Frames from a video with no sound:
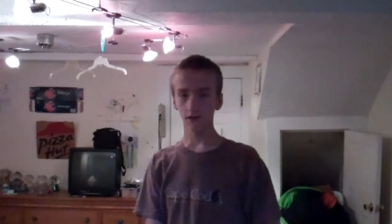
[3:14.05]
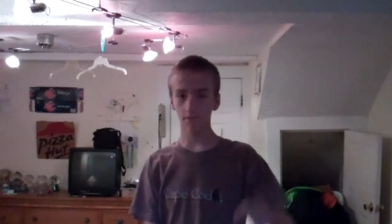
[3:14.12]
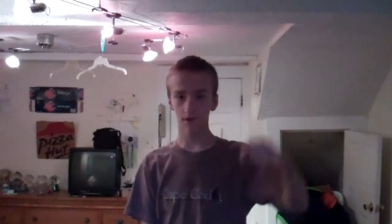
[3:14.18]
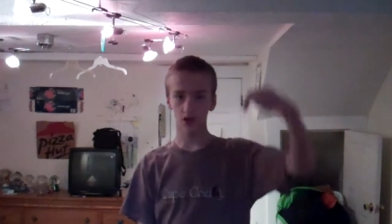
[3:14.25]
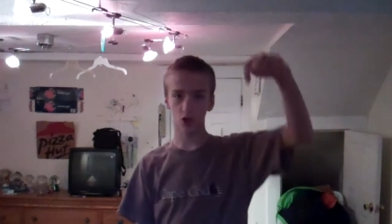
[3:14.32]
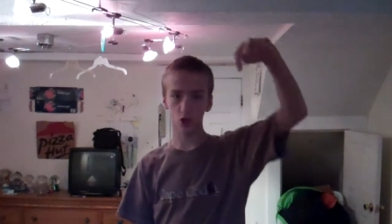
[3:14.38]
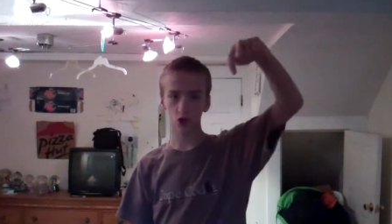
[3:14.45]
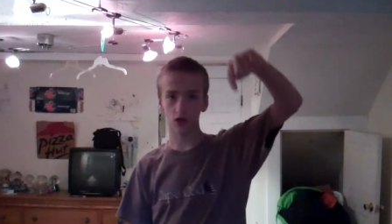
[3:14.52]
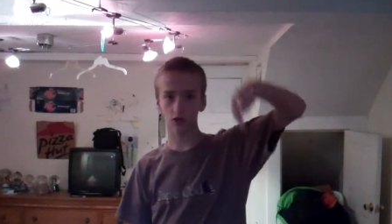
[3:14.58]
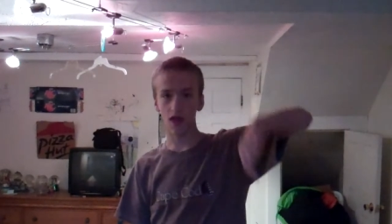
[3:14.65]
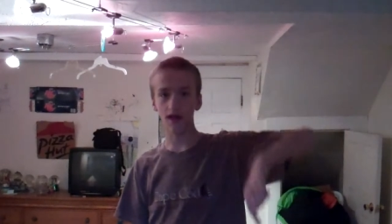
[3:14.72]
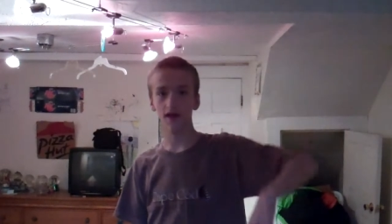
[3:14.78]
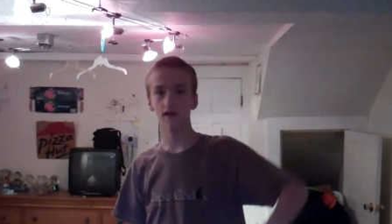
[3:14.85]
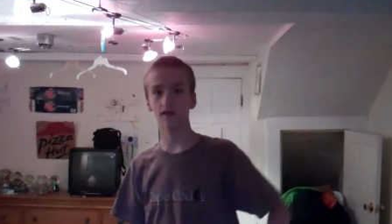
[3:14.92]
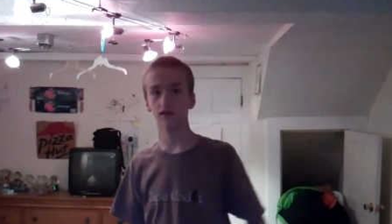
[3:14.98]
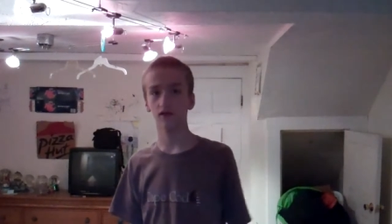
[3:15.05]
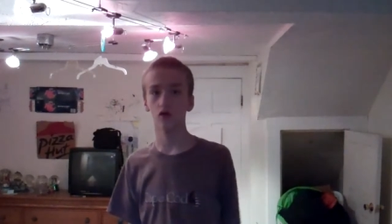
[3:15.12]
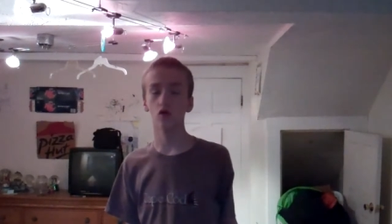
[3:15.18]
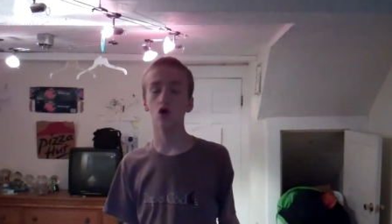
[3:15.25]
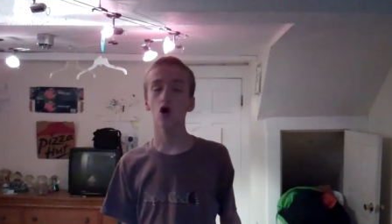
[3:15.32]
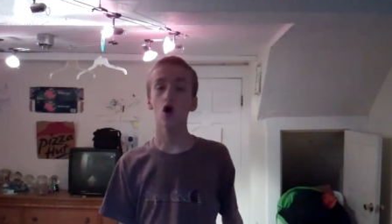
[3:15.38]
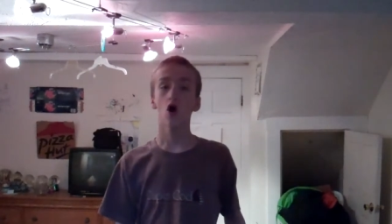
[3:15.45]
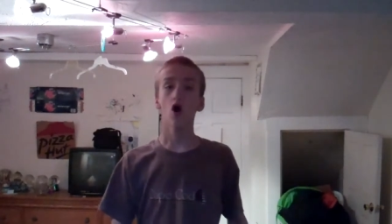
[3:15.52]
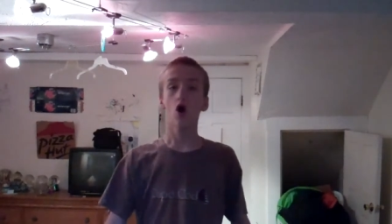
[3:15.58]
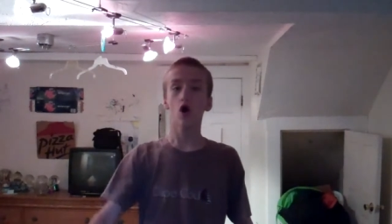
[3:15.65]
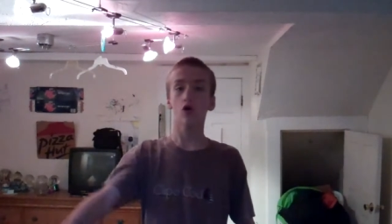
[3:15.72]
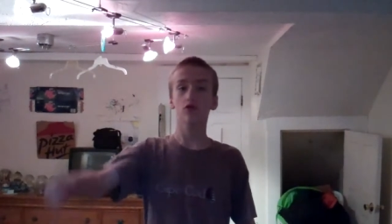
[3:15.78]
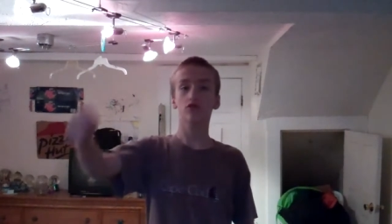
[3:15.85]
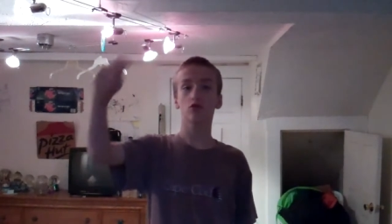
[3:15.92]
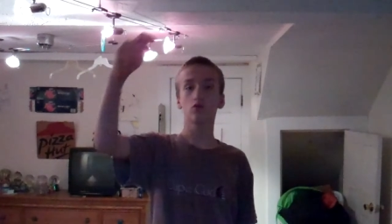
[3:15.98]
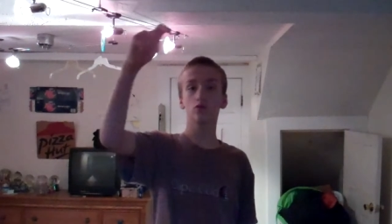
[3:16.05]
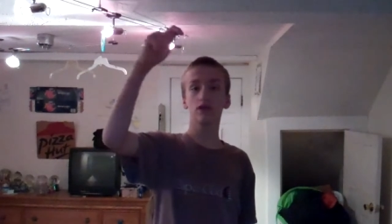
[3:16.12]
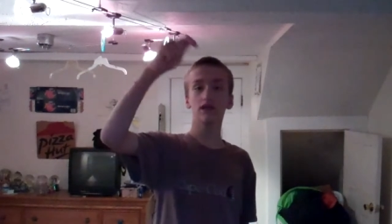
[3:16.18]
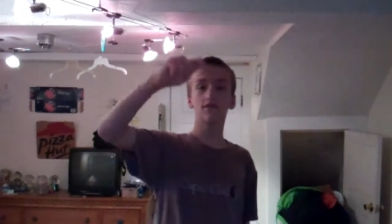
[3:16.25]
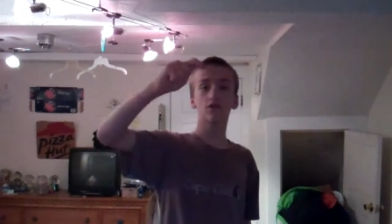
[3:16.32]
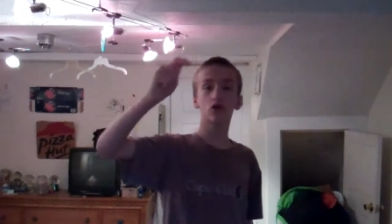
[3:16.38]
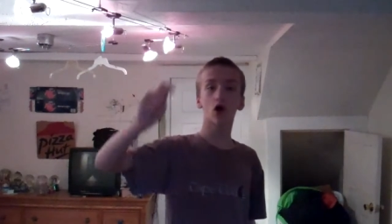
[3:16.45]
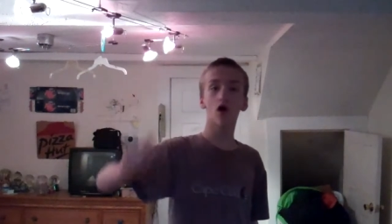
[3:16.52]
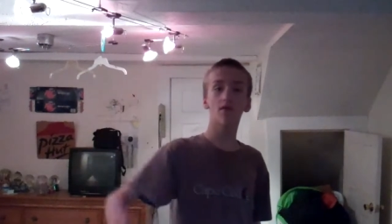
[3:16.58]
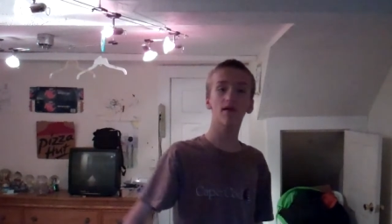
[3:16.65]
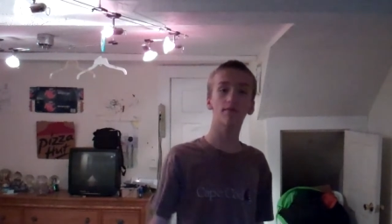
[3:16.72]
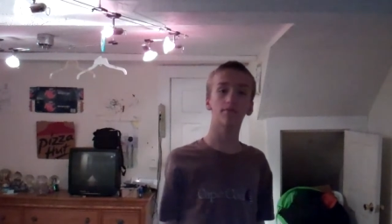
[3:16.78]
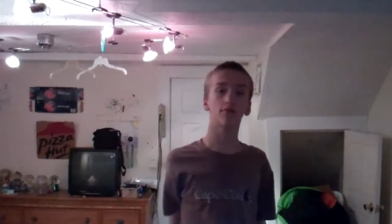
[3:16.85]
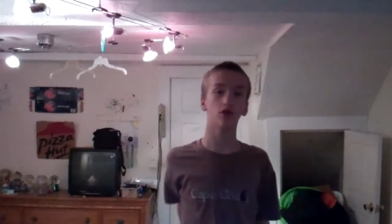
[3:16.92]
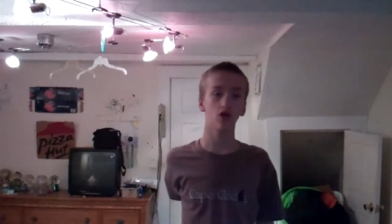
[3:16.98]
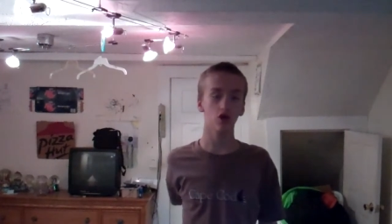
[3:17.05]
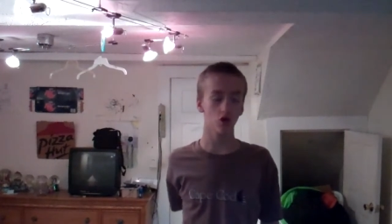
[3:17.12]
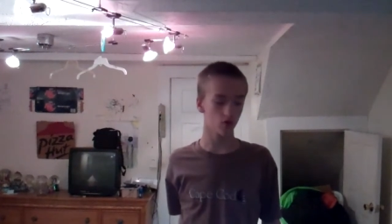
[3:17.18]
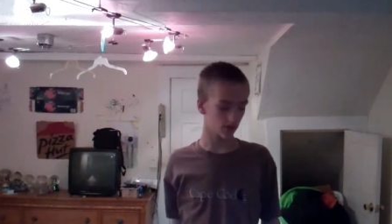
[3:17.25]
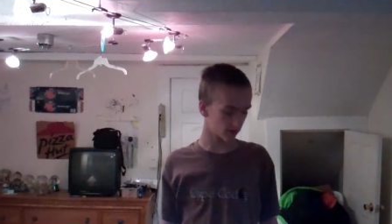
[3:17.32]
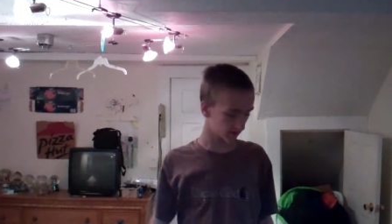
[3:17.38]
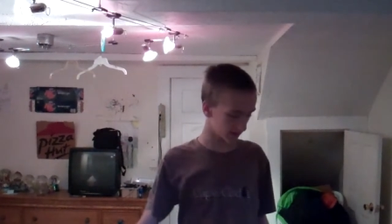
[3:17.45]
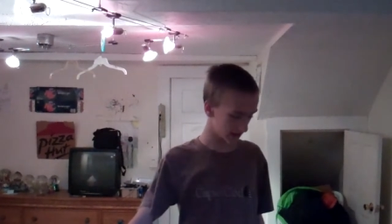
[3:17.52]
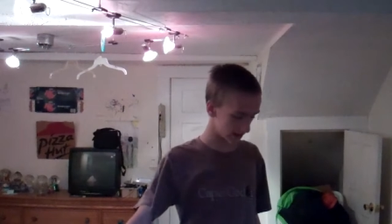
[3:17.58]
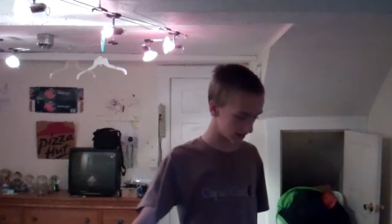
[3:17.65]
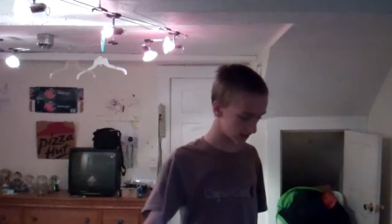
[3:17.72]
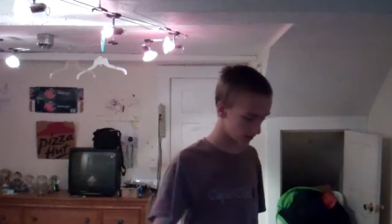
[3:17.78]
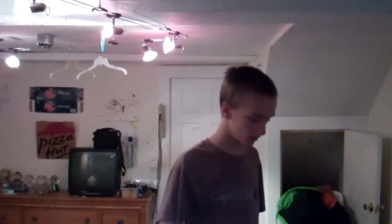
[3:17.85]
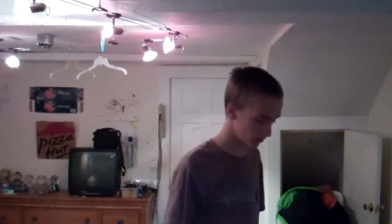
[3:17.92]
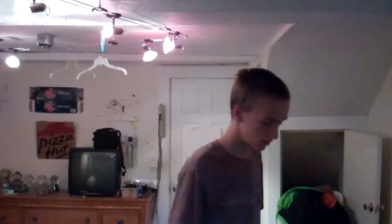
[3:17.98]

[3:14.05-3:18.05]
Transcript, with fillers: Be sure to like it too. Also, leave a comment below saying